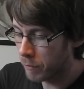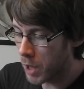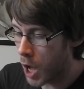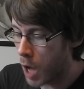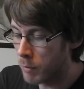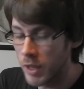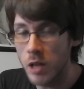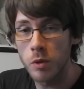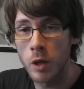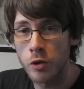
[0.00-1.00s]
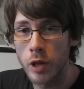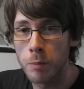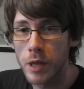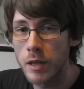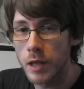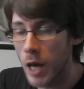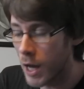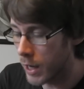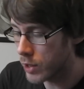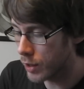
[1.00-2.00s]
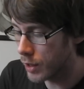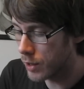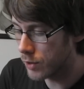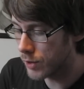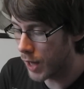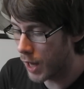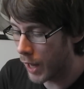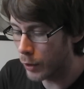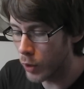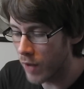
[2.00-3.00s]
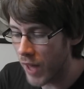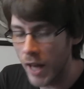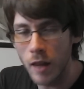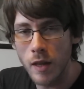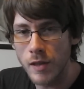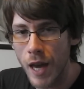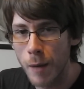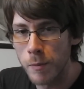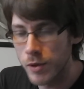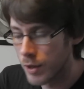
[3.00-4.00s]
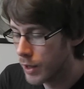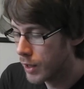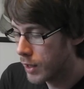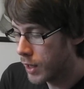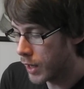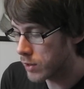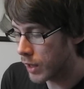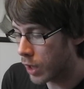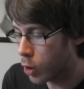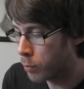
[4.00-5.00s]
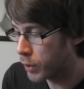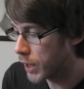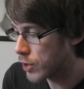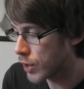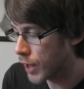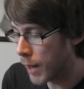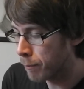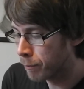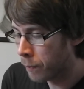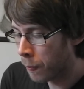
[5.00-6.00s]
um, and this one I was really pleased to get actually because uh, I don't have any of these games and it's like a compilation game